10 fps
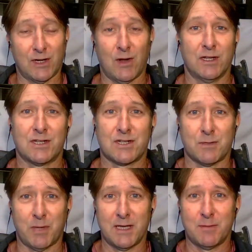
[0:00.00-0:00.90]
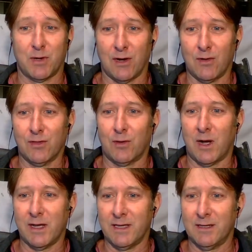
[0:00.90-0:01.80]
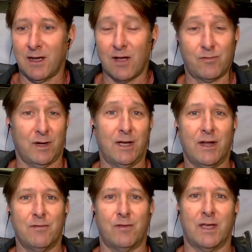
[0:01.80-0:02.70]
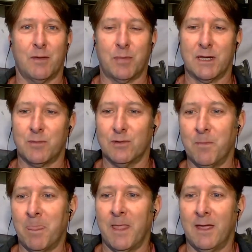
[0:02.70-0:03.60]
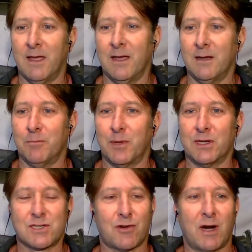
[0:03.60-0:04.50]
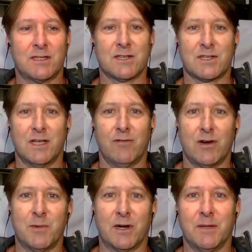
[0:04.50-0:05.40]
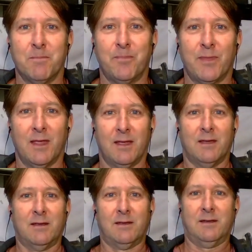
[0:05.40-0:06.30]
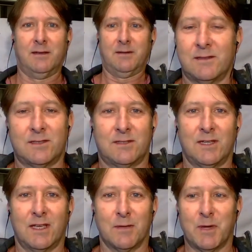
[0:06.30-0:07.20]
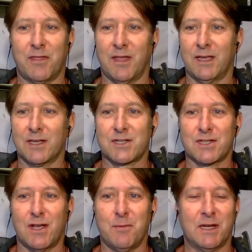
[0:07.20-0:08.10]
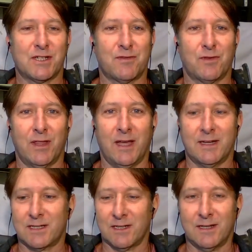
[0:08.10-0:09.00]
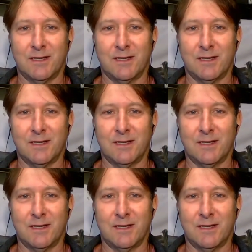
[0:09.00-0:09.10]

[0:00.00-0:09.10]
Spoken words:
of acknowledge some people along the way. Hopefully I don't forget people. But it's great to see everybody. Digama, thank you so much for that